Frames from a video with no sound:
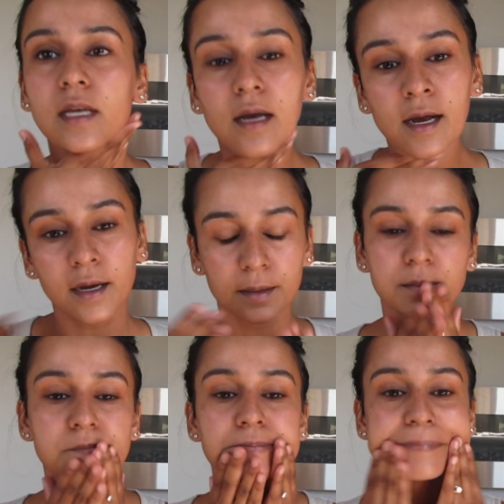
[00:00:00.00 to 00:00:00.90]

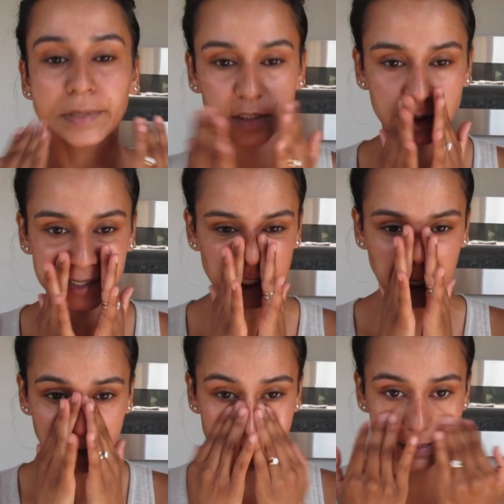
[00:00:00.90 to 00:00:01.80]
But it just
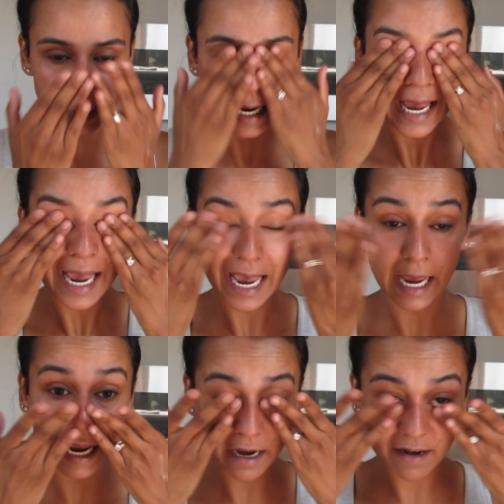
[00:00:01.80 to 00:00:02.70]
gives
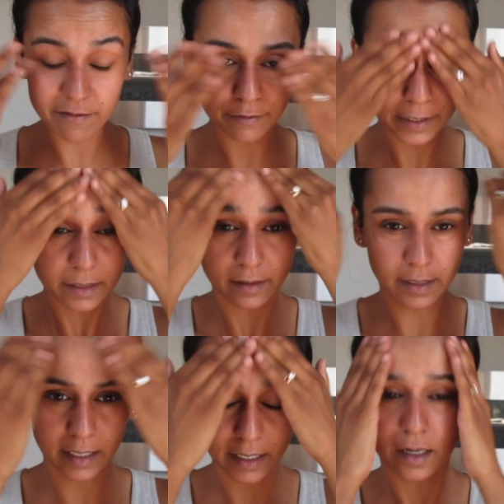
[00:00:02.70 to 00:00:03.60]

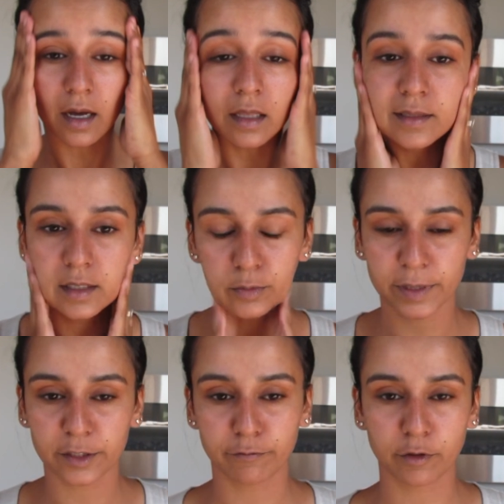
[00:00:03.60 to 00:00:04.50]
everything a little
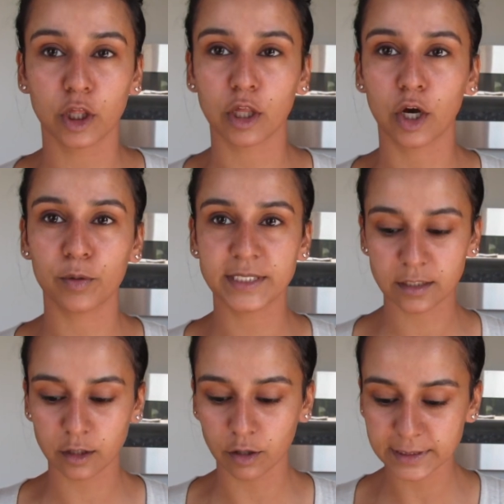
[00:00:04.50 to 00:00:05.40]
bit of glow. It's
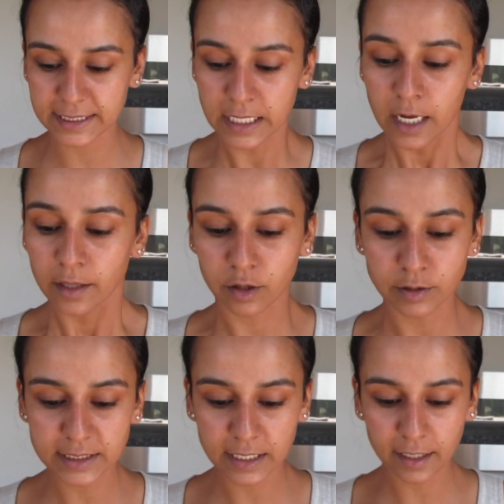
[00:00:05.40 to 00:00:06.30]
the closest
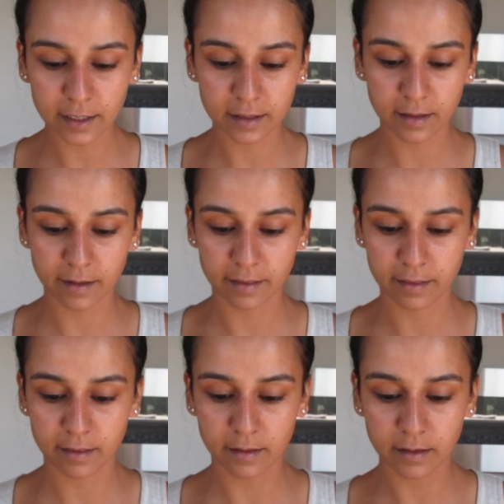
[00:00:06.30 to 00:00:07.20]
thing I can
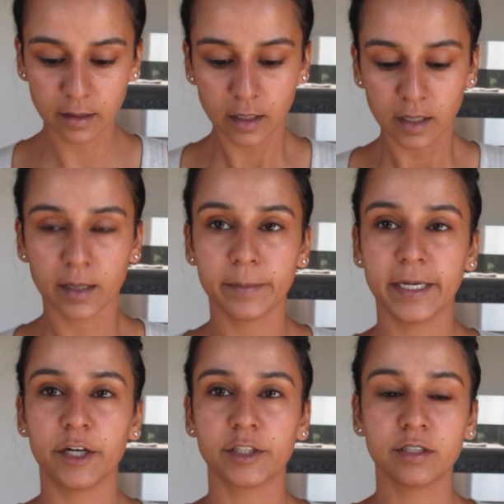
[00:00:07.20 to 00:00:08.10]

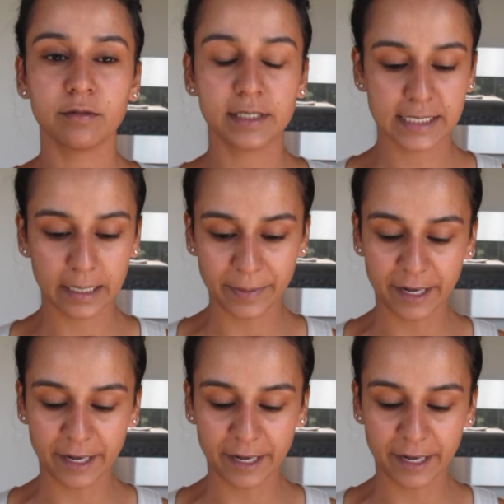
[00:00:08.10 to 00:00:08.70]
compare it to is like